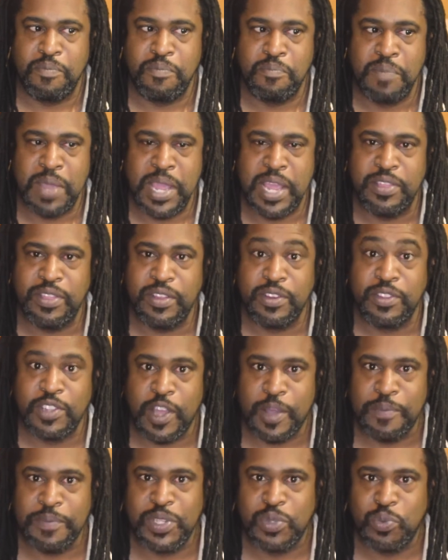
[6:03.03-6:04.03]
made their
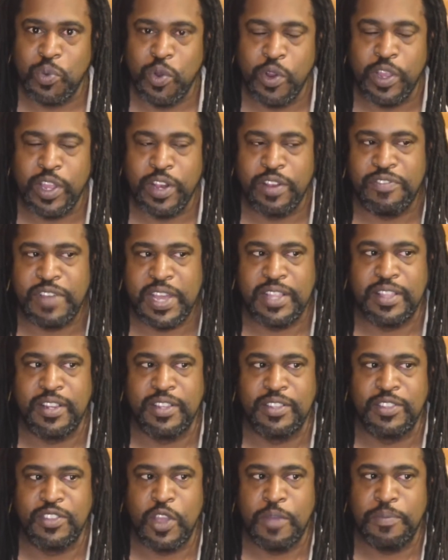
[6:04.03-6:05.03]
zombies work, and the fact that
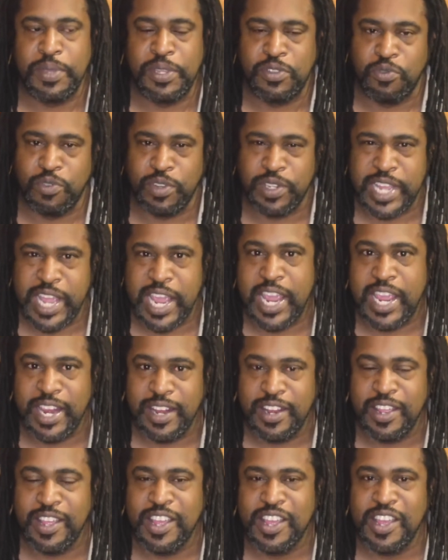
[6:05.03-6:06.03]
the zombies
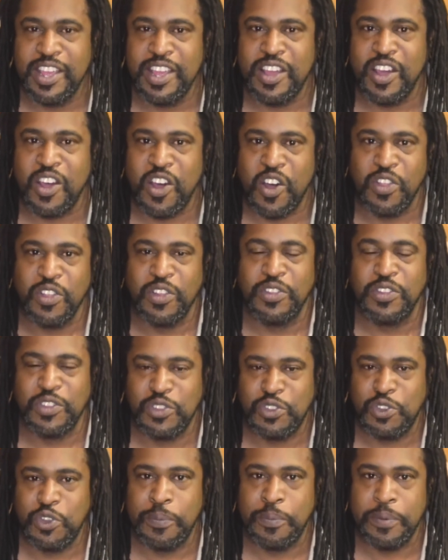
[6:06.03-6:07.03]
retained all of their
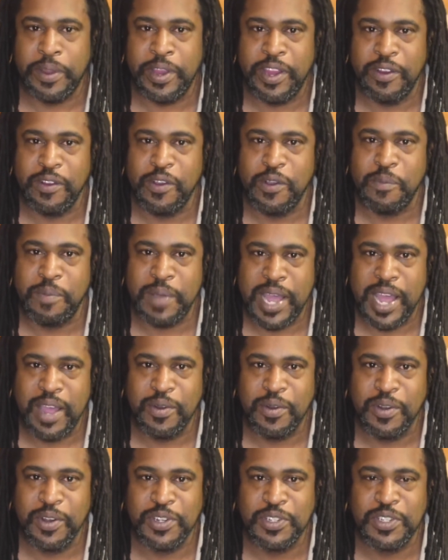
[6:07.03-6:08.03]
superhero
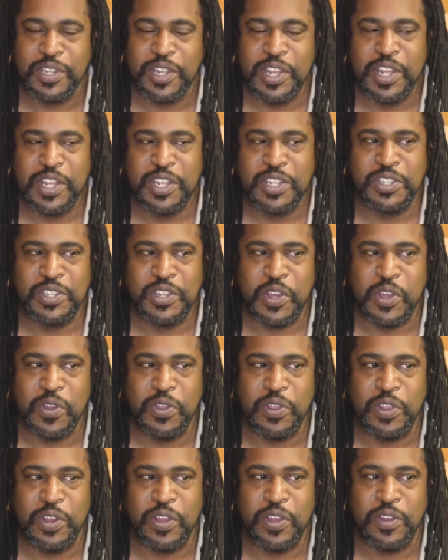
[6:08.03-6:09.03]
powers.
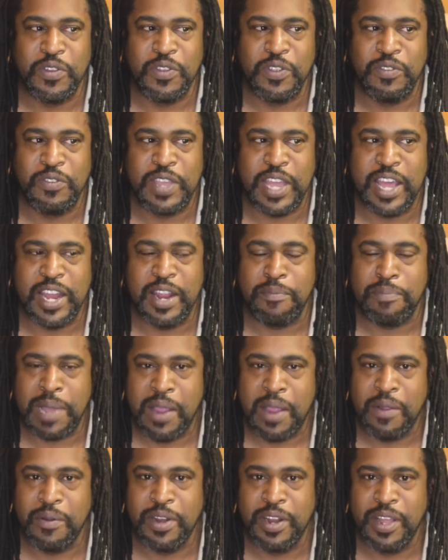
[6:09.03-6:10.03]
So, you know, you gotta
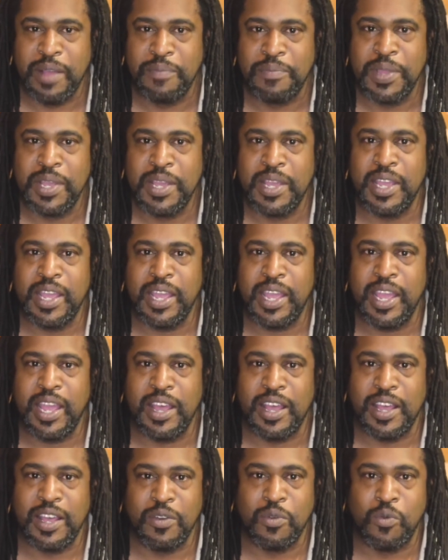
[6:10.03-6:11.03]
power it up
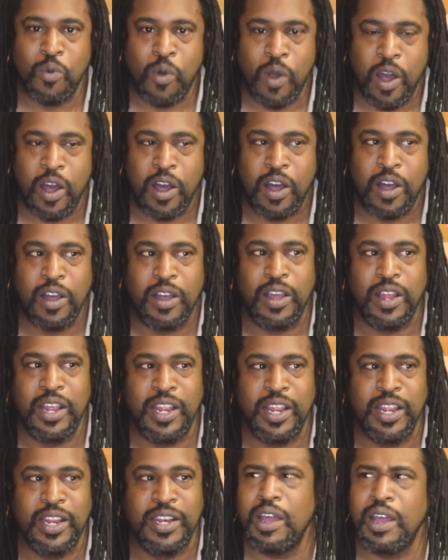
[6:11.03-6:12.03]
Wong.
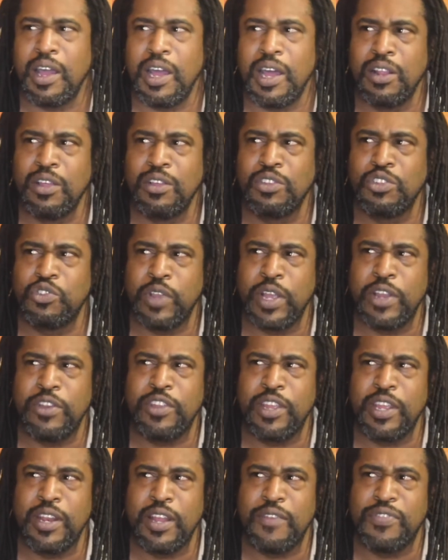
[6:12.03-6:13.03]
And although
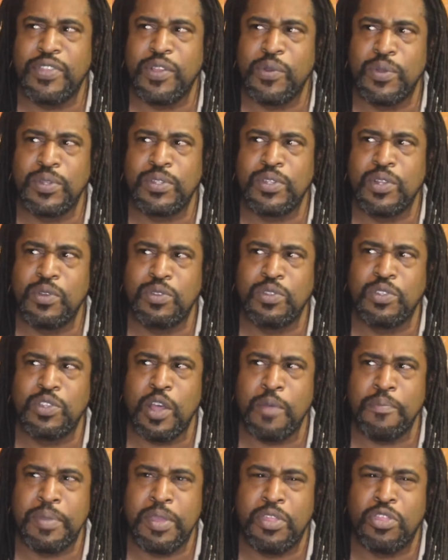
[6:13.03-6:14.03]
strangely enough, there was no
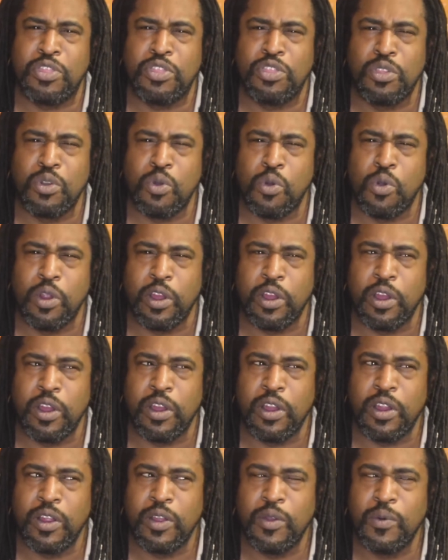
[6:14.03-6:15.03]
zombie Thor,
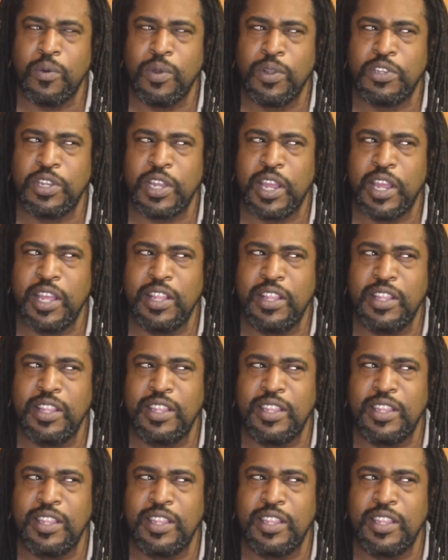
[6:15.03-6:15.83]
which I